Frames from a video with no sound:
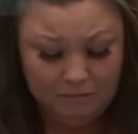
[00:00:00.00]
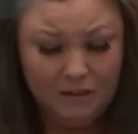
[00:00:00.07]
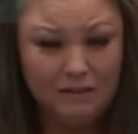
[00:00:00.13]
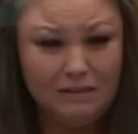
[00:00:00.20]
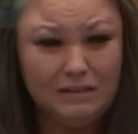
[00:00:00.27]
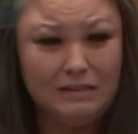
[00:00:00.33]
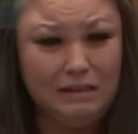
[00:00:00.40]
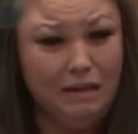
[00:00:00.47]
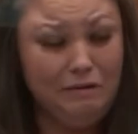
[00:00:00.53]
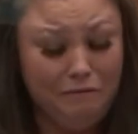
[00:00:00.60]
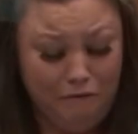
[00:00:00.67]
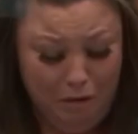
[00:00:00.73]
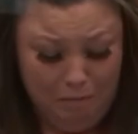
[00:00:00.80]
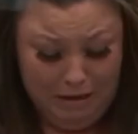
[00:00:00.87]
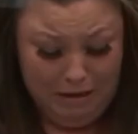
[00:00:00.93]
a son
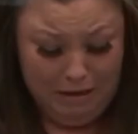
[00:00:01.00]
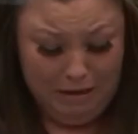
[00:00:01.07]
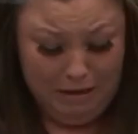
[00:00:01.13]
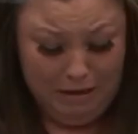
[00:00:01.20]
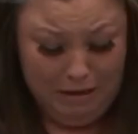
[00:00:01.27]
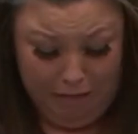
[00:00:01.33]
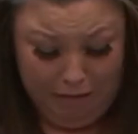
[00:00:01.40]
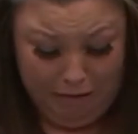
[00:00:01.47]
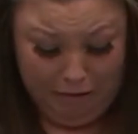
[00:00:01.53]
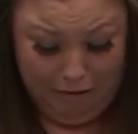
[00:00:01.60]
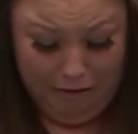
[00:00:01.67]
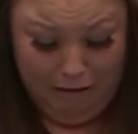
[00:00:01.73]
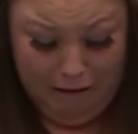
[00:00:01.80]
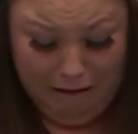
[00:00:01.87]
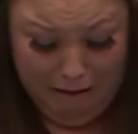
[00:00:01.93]
from his mother,